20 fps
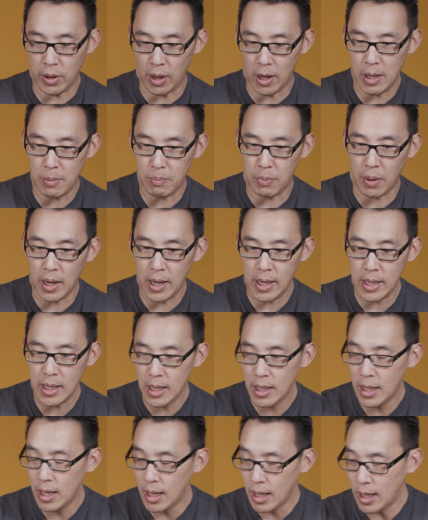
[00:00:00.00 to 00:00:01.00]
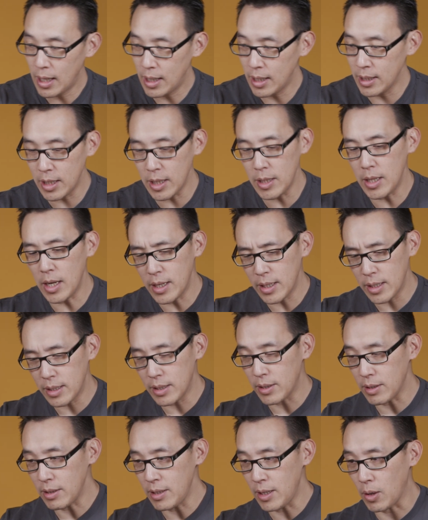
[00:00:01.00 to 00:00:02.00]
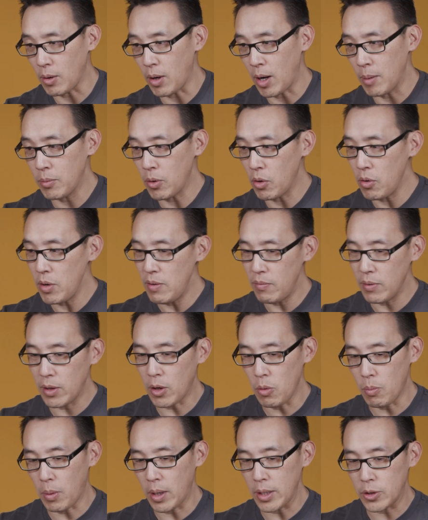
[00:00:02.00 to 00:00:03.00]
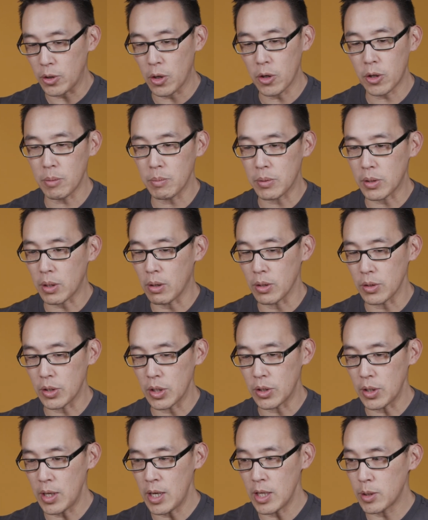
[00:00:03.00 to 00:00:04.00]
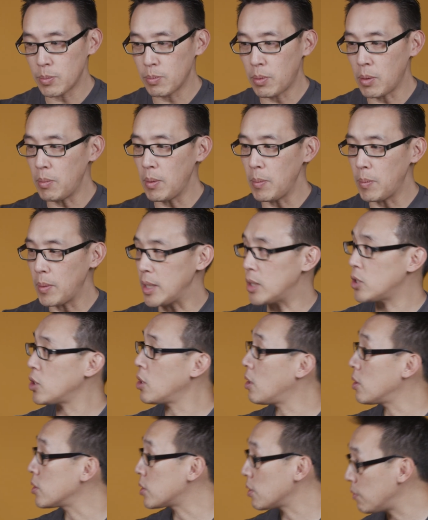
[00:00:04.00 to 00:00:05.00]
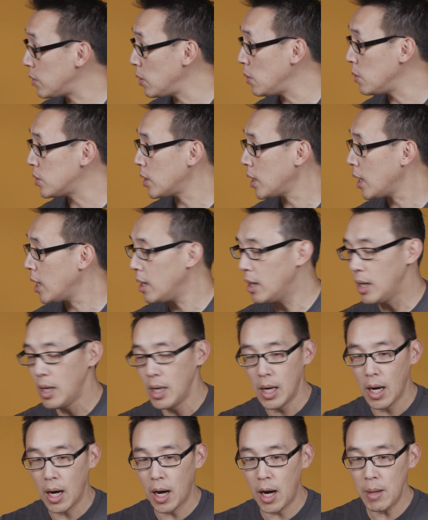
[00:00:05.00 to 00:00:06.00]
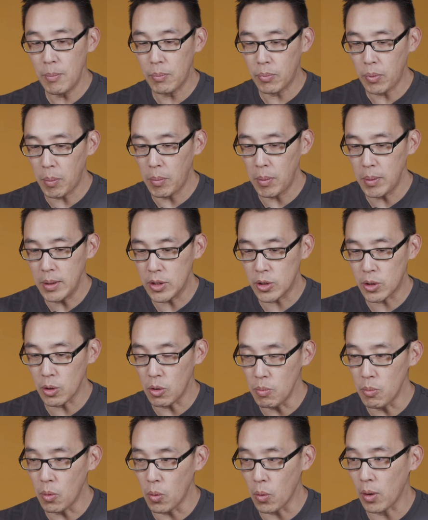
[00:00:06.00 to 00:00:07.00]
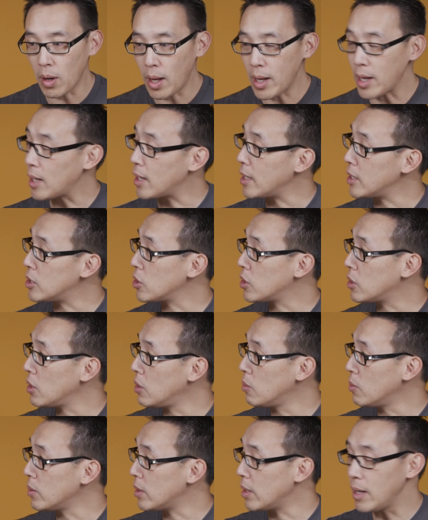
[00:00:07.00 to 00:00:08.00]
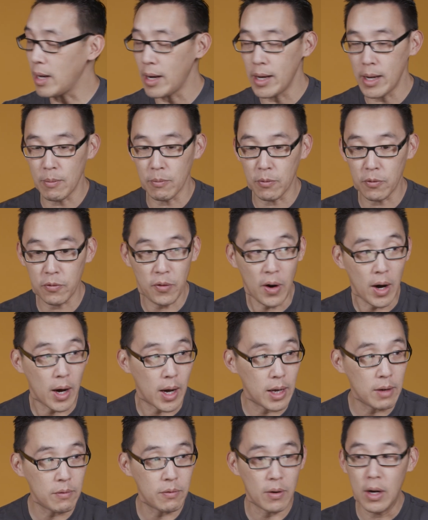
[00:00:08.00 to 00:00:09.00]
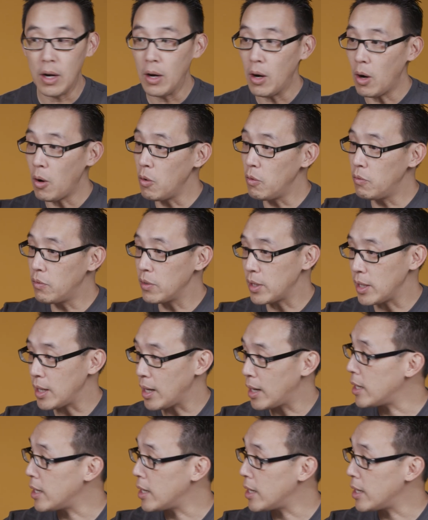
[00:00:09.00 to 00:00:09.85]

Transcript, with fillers: would I buy, yeah, uh, and you know, I'm not even go by circumstances. It's probably chance of using it. Yeah, I'm probably still more likely to go with the AM5 over the